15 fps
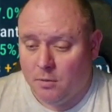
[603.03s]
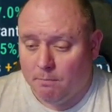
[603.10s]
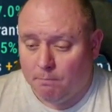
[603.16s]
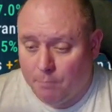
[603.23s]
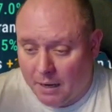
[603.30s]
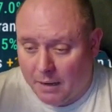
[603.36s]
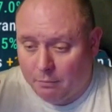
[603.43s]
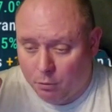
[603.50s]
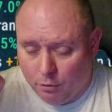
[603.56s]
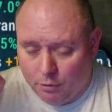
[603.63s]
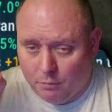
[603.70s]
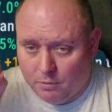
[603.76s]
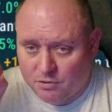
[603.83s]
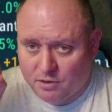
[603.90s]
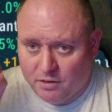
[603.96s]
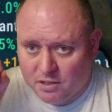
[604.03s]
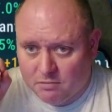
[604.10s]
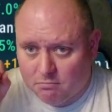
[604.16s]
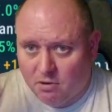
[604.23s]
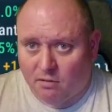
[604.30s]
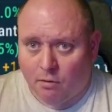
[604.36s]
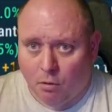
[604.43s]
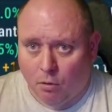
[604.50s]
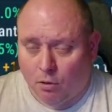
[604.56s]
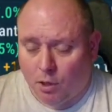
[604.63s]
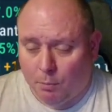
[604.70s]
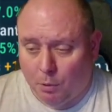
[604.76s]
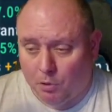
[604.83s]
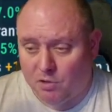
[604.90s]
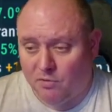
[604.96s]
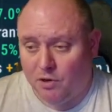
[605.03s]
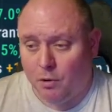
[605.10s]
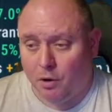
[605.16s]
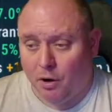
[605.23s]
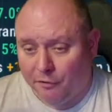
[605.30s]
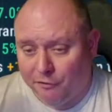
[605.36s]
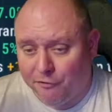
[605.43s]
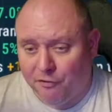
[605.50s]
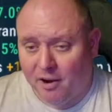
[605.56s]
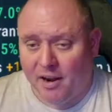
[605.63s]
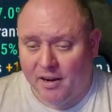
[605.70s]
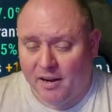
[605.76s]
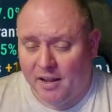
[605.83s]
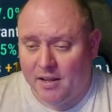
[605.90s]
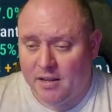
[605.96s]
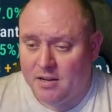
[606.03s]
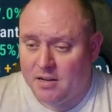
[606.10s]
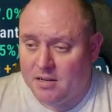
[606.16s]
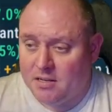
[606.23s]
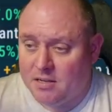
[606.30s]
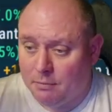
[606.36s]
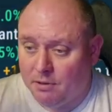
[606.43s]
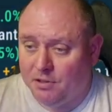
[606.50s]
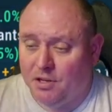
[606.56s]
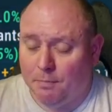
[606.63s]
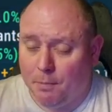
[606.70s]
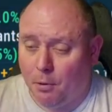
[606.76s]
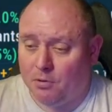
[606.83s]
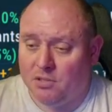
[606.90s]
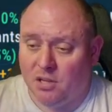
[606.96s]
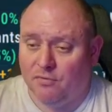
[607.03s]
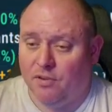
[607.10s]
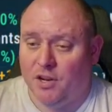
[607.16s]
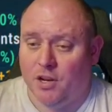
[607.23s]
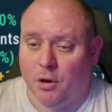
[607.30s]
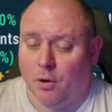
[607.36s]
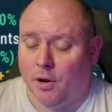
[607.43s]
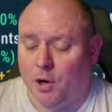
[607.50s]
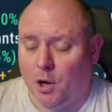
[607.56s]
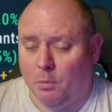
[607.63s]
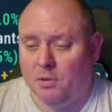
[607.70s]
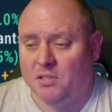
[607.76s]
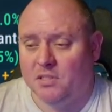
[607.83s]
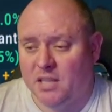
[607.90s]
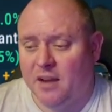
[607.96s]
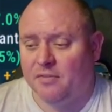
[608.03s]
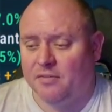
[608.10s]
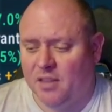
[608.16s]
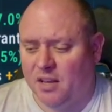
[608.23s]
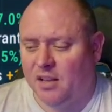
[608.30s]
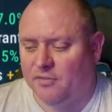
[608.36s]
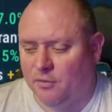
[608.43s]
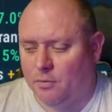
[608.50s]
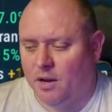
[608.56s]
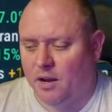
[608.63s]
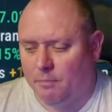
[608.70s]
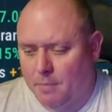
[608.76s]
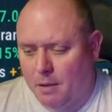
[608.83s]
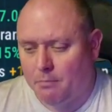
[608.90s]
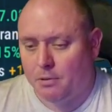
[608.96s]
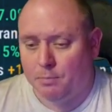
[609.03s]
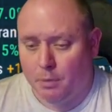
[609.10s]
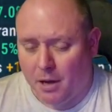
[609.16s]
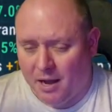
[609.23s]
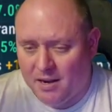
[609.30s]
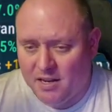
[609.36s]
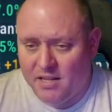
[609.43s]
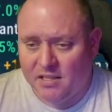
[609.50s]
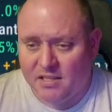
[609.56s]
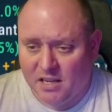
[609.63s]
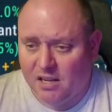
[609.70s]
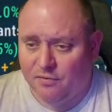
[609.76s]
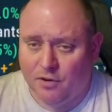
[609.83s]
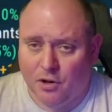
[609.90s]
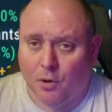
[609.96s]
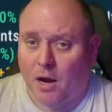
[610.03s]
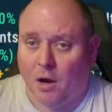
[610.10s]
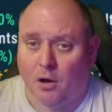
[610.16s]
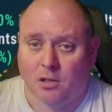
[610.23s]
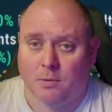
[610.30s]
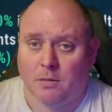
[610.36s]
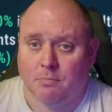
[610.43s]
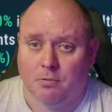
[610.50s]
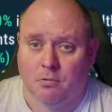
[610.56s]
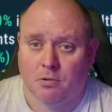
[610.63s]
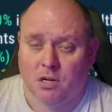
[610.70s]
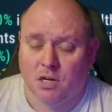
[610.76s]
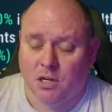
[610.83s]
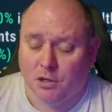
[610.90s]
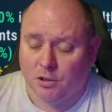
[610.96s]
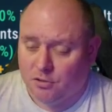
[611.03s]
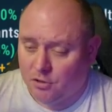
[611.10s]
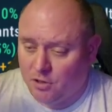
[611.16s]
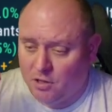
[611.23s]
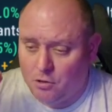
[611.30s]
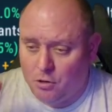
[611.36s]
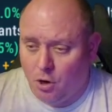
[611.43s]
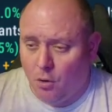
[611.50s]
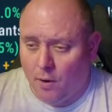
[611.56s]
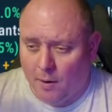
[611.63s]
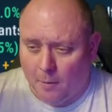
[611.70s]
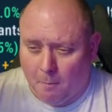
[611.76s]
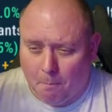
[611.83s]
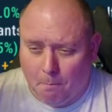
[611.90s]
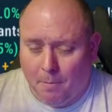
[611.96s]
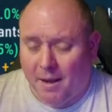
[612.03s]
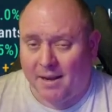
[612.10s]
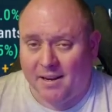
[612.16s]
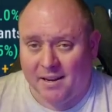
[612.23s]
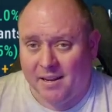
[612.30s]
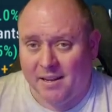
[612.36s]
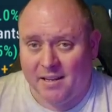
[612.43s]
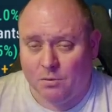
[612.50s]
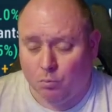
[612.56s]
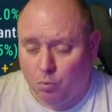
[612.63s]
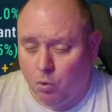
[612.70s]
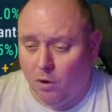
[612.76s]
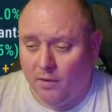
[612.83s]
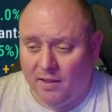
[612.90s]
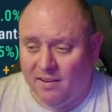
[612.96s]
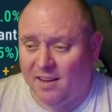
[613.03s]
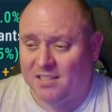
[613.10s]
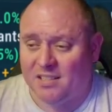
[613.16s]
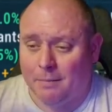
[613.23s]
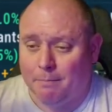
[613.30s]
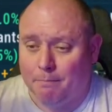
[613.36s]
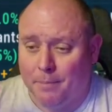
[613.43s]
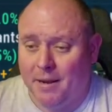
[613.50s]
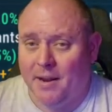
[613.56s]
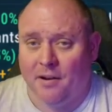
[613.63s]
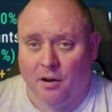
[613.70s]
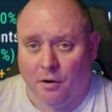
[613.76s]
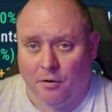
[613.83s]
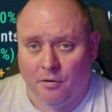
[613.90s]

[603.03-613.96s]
But I'm going on my stream tomorrow. I'm going to post a video on Friday. I'm literally posting this video. I normally save things for my members, but I need to get this video out to people so they know how bad it is, what they're actually bidding on.